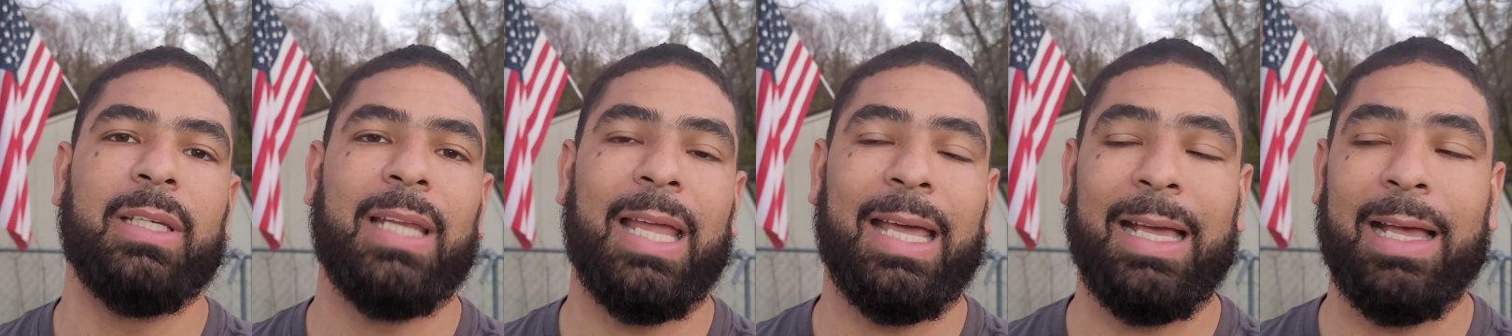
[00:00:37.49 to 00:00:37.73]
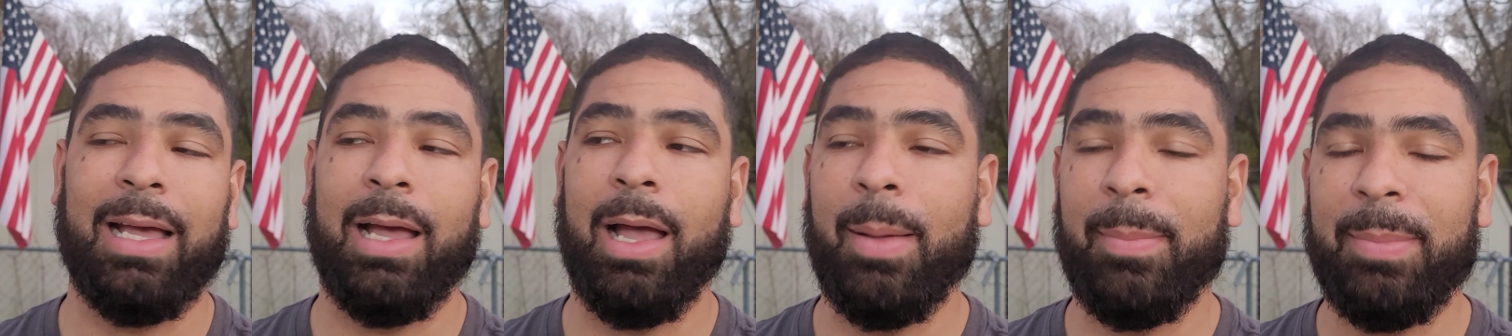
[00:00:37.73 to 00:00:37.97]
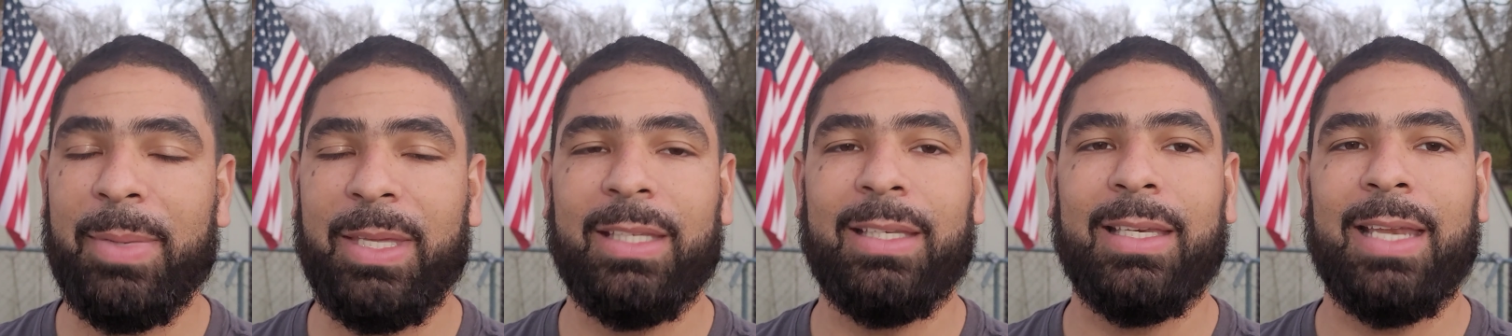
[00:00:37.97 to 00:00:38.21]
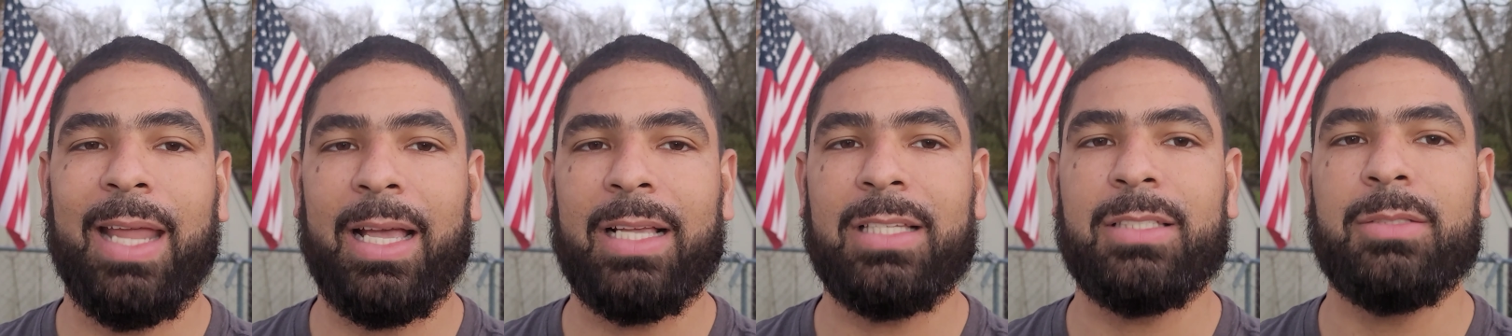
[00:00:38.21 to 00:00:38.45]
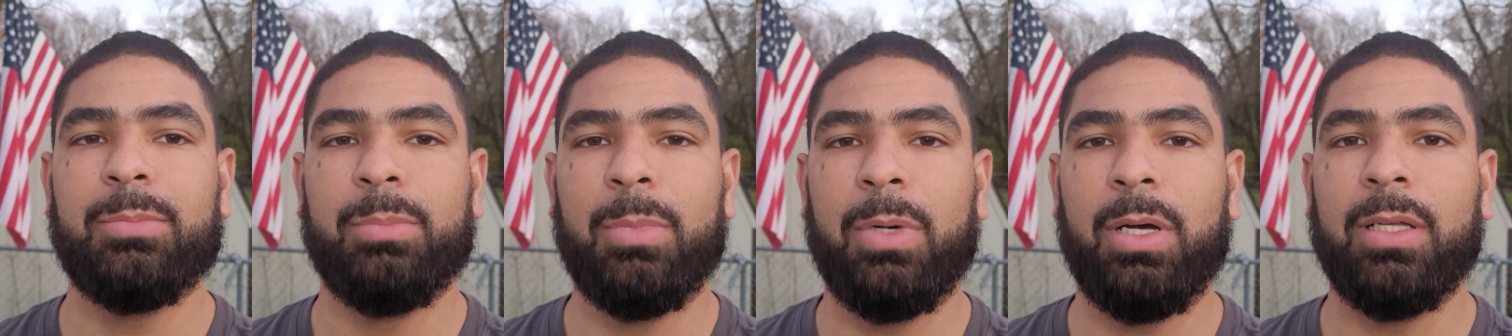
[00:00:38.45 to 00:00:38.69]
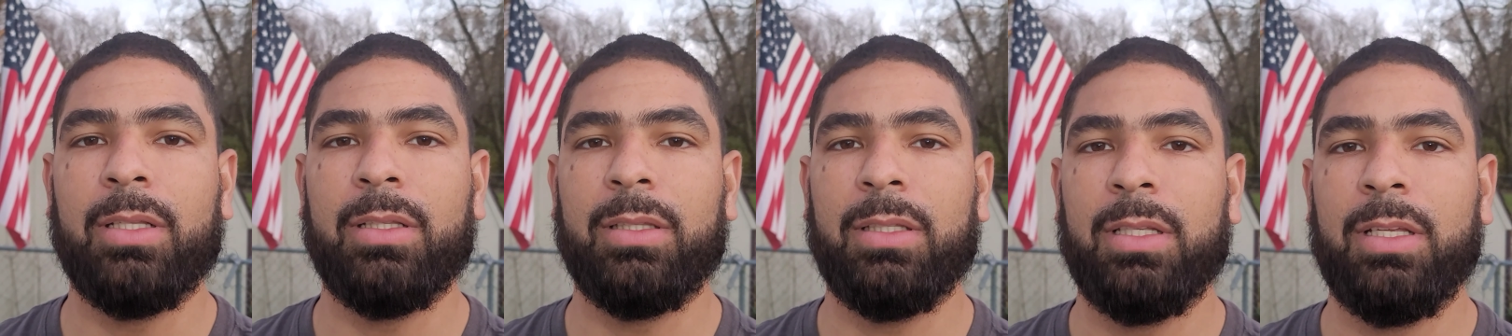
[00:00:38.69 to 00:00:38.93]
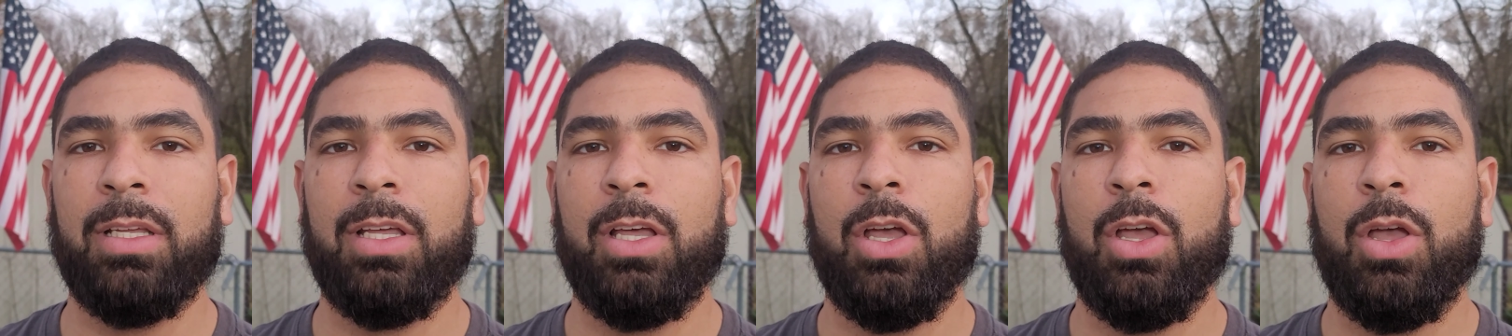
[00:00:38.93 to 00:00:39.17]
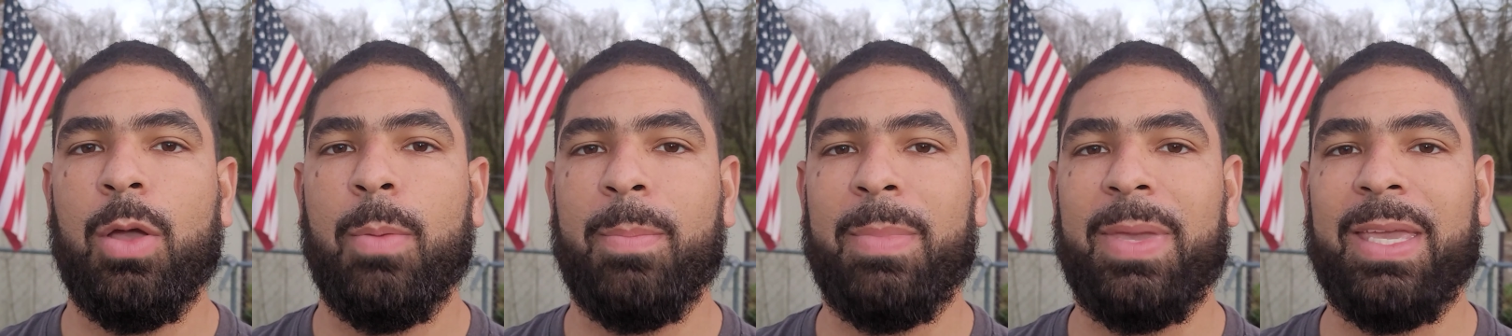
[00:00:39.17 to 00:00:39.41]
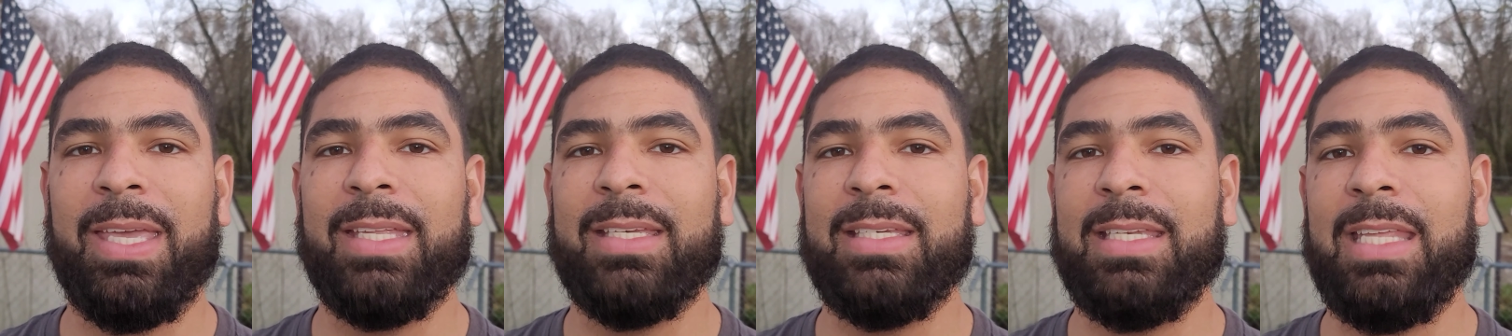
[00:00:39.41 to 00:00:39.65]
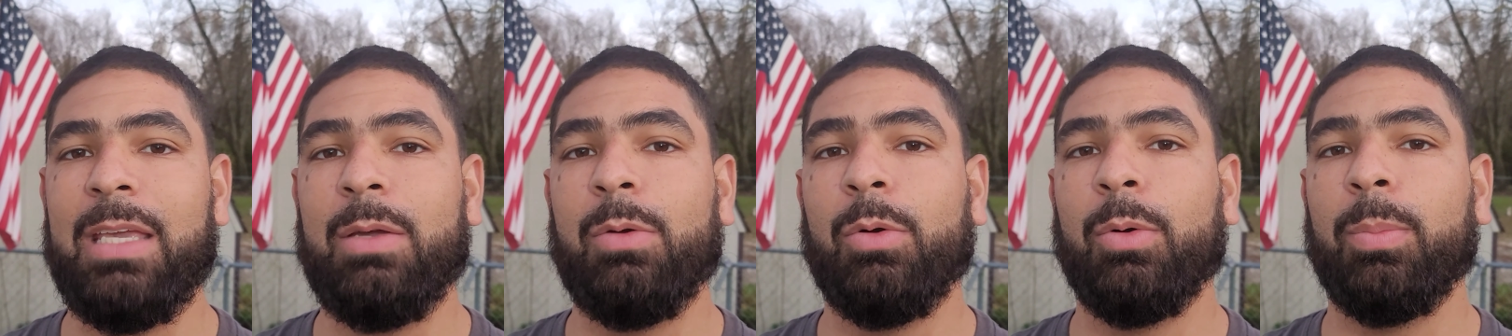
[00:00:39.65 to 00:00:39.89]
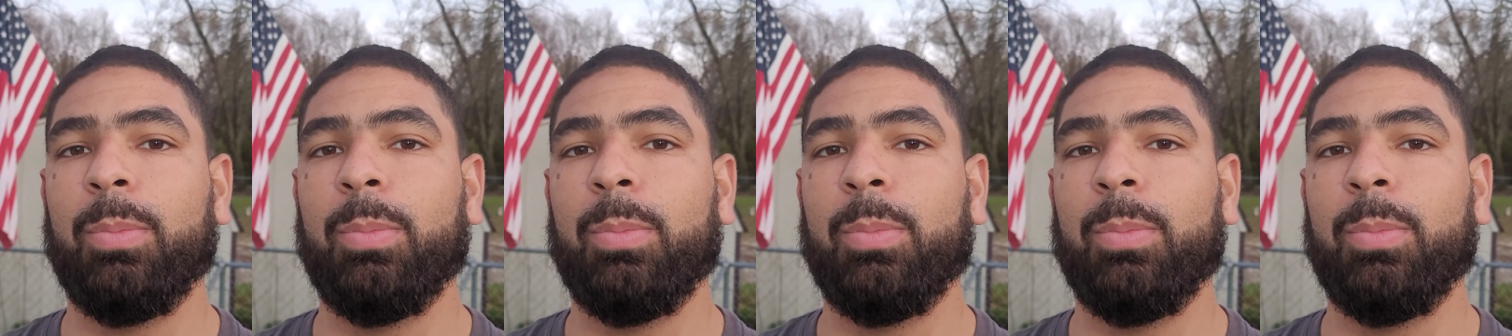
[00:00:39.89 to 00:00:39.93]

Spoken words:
Like, I mean, next month, me and D were